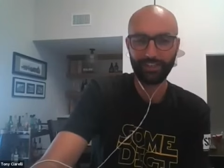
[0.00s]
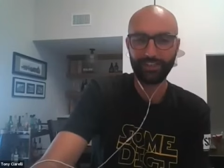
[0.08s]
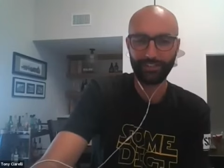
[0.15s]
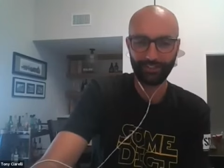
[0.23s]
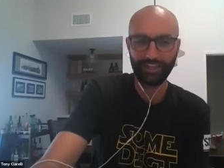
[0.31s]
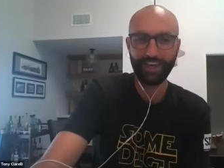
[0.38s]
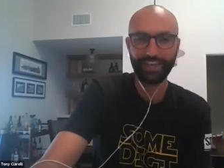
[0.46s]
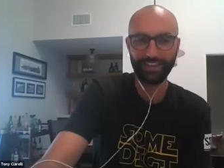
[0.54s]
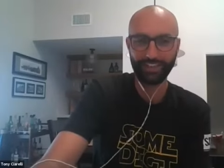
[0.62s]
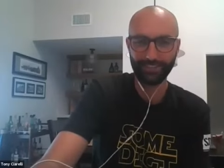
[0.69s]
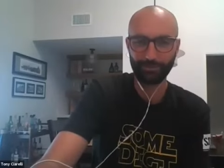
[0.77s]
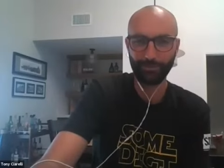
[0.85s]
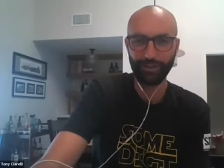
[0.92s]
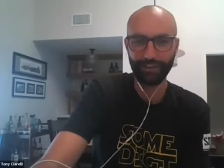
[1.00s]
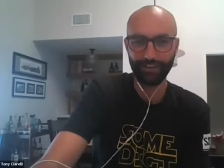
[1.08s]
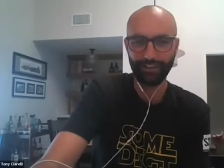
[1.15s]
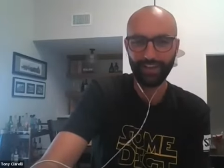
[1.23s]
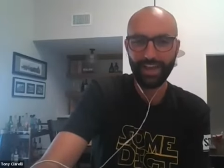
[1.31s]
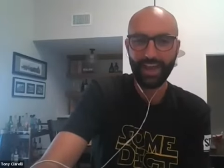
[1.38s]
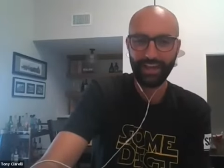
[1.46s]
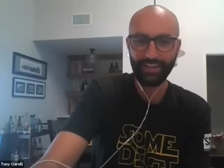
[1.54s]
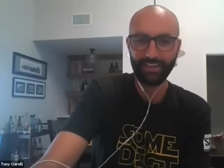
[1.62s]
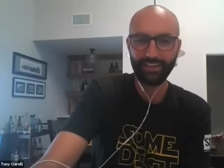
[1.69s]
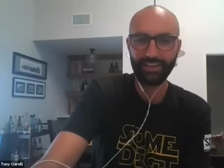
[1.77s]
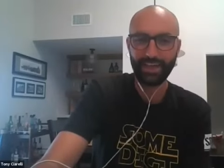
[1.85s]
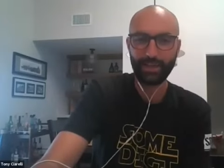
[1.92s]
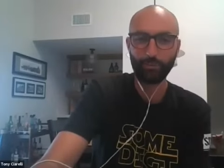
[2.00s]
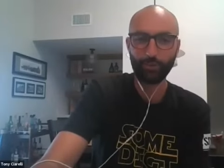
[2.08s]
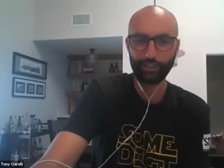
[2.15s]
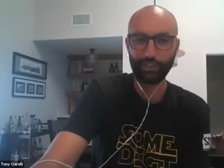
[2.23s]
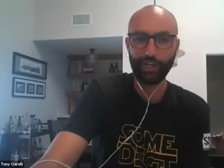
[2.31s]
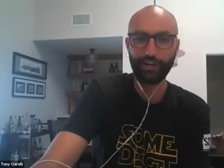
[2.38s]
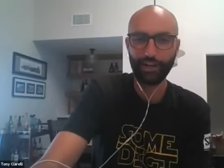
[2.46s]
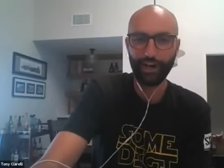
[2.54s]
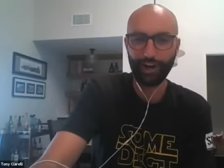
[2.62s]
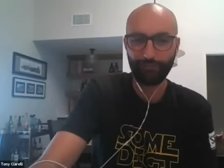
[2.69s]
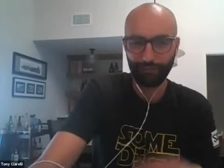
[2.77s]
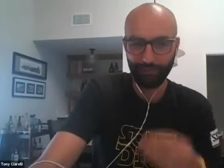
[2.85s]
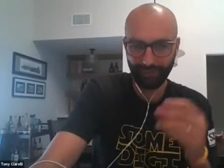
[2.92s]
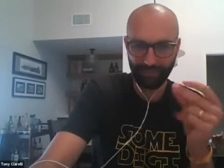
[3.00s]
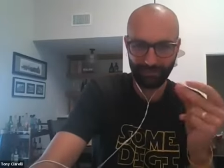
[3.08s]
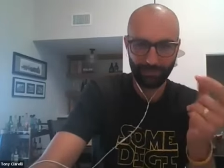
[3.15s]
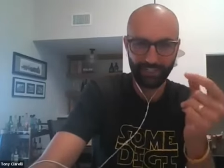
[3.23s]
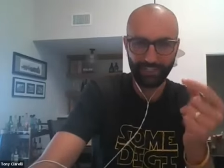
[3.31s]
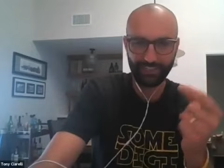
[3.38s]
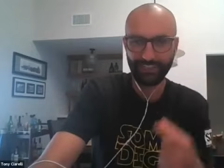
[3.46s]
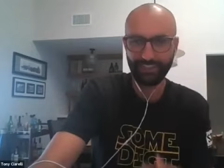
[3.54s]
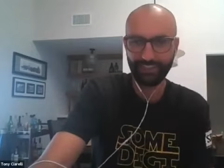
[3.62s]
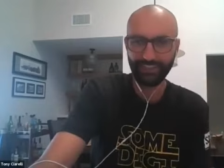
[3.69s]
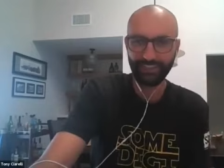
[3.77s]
that you're getting as well. Yeah, and no, they no will shut it off you, immediately.